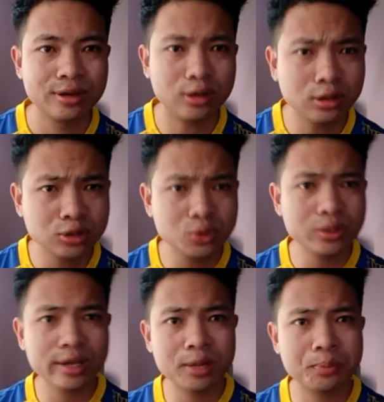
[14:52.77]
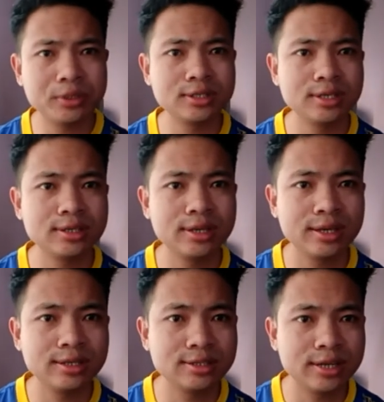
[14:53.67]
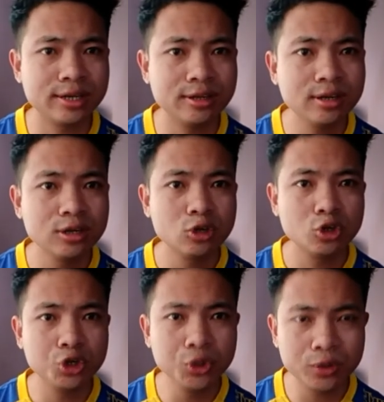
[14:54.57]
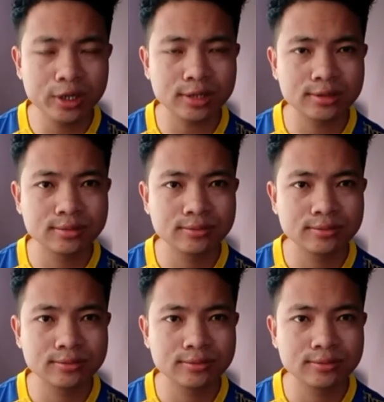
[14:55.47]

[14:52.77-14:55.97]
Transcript: Also, they are present inside the nucleus.